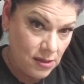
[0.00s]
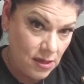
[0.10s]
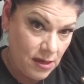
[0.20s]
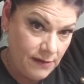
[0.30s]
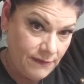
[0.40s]

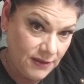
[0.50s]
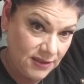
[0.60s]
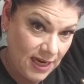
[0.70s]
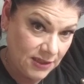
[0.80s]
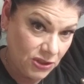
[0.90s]
of the
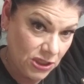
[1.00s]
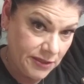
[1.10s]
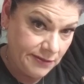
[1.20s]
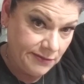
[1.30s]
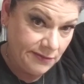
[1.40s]

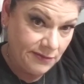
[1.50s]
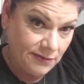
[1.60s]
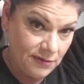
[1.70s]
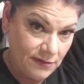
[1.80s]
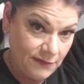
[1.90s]
section,
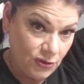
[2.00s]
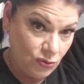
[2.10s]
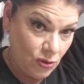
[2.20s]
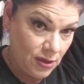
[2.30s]
the drawer